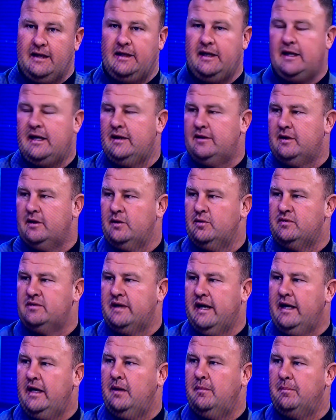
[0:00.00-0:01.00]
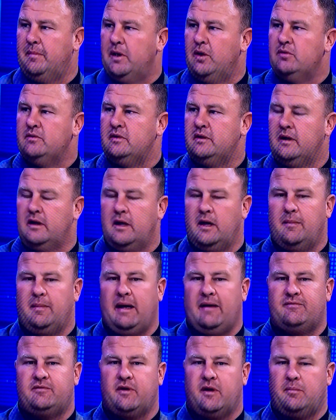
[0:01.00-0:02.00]
They did get the new stadium built
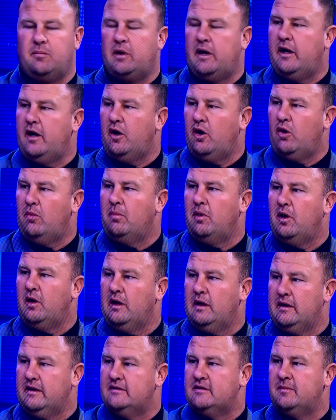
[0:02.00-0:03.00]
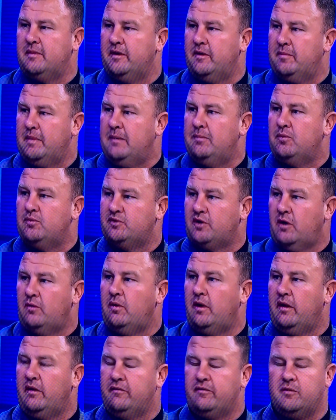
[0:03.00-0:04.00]
after they brought Harbaugh and let some other people start
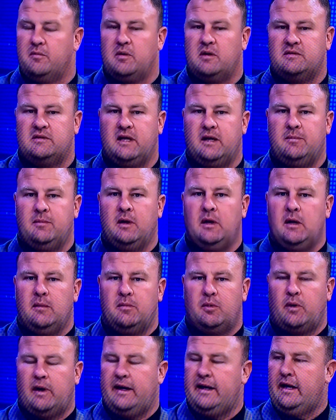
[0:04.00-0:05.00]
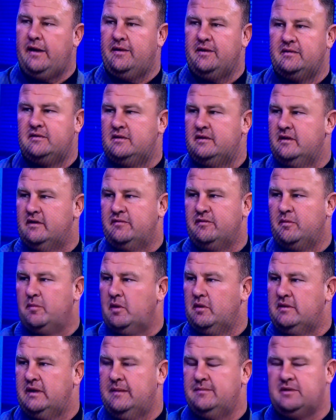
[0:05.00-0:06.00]
running the football team. But right now, this
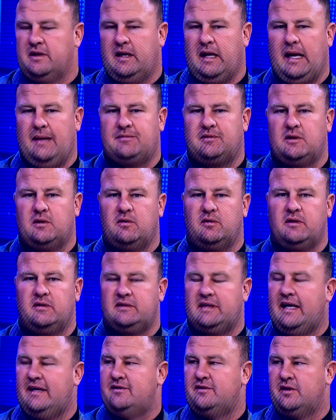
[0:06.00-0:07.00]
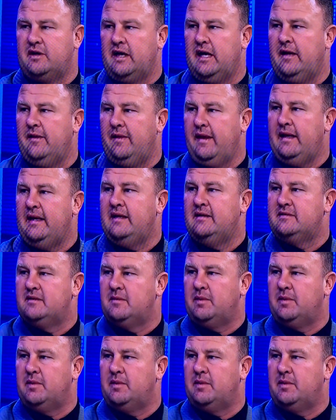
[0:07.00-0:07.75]
football team's an absolute disaster again. They need